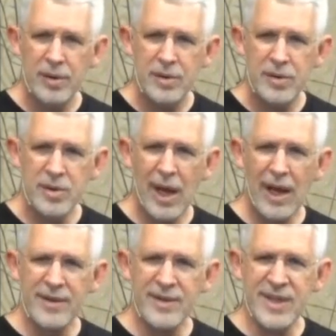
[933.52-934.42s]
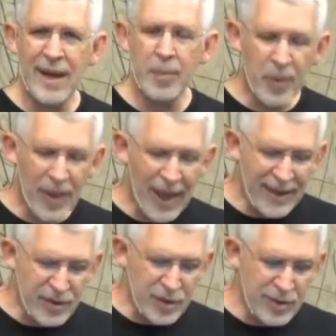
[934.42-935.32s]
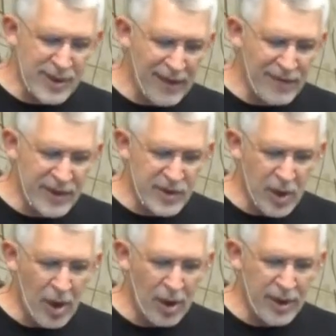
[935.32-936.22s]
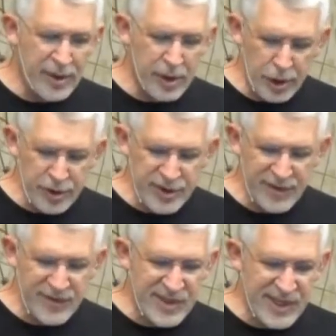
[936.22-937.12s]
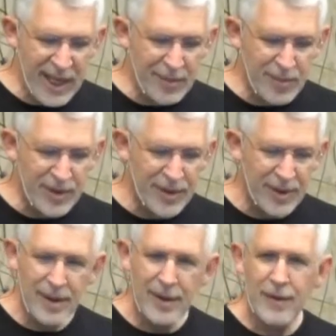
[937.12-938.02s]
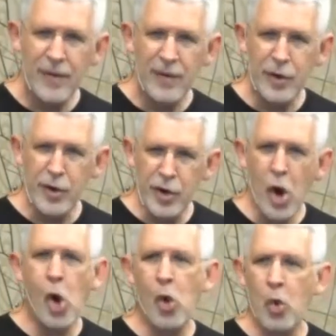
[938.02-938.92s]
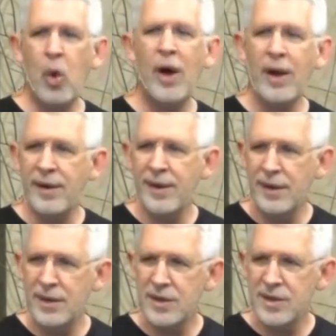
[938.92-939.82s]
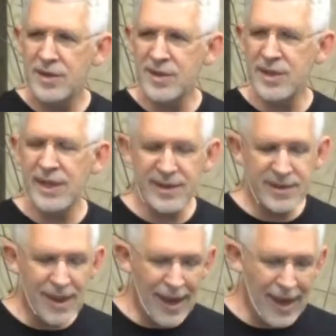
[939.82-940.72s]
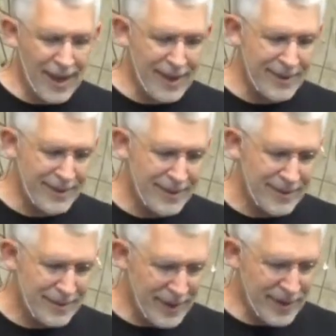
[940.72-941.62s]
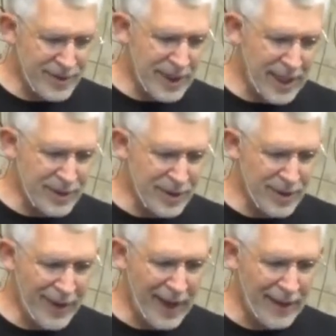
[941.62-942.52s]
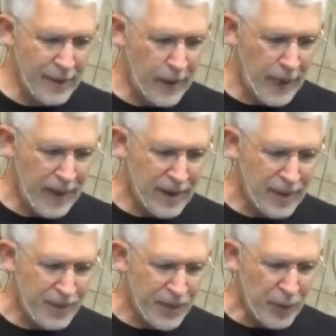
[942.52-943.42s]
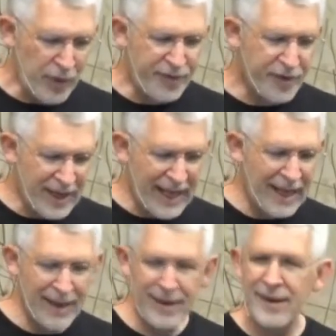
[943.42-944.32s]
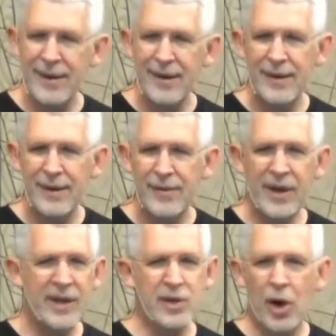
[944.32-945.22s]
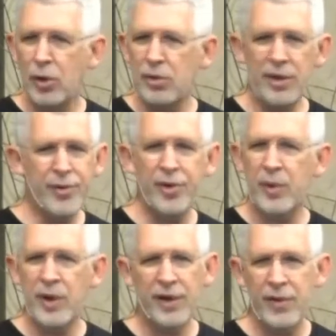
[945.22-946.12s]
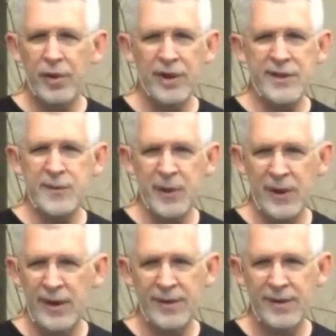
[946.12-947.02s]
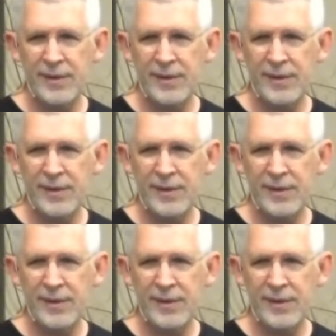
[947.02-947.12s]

So, how does that apply to David's all inclusive statement no one seeks God? Well, here's the answer to that. We forget that it's only through the work of the Holy Spirit